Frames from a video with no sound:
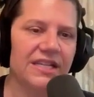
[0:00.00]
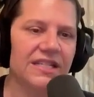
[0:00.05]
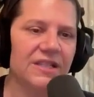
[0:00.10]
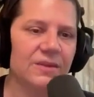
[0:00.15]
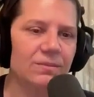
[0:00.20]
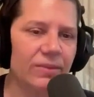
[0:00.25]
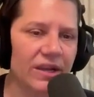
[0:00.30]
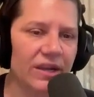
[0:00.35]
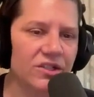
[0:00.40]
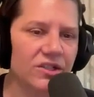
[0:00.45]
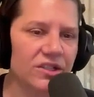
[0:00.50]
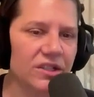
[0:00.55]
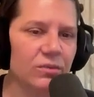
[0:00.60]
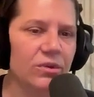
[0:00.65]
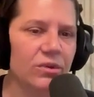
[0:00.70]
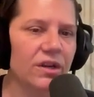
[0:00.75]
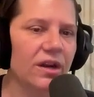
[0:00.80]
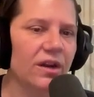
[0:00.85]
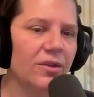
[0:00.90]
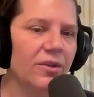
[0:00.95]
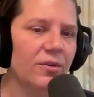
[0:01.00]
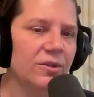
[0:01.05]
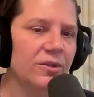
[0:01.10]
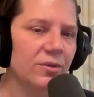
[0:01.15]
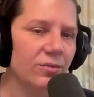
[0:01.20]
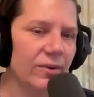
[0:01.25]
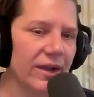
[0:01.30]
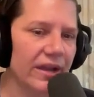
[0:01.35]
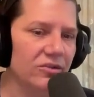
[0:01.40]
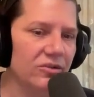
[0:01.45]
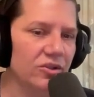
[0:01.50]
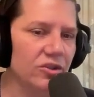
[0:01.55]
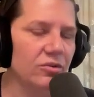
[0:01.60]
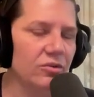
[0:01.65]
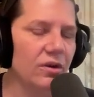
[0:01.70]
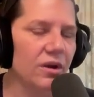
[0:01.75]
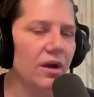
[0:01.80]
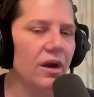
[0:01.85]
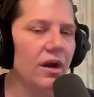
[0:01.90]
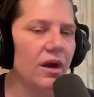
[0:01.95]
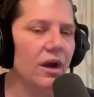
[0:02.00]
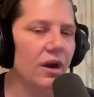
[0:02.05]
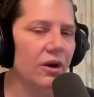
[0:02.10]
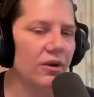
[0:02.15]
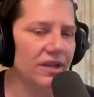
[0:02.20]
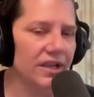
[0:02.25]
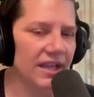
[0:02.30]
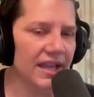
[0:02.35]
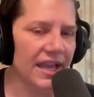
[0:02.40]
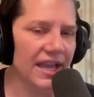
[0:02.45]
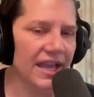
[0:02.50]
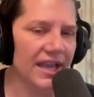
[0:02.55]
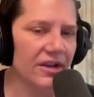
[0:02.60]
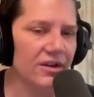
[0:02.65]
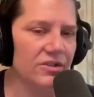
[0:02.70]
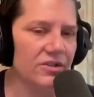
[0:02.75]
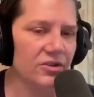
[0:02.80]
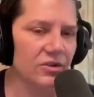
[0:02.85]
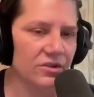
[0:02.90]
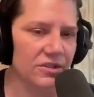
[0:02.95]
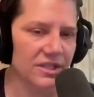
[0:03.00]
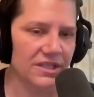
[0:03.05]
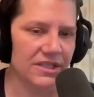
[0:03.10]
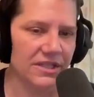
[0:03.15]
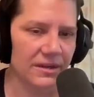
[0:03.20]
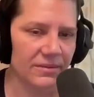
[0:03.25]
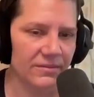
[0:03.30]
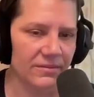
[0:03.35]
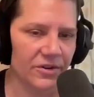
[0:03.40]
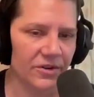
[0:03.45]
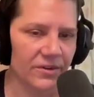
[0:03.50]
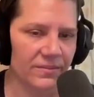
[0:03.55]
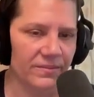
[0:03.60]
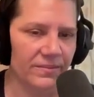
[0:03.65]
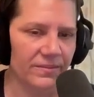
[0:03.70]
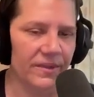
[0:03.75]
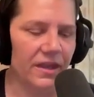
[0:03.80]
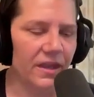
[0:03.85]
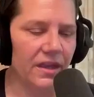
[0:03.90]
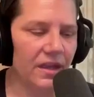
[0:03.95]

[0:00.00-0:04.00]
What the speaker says: especially when others around you are in chaos or discomfort.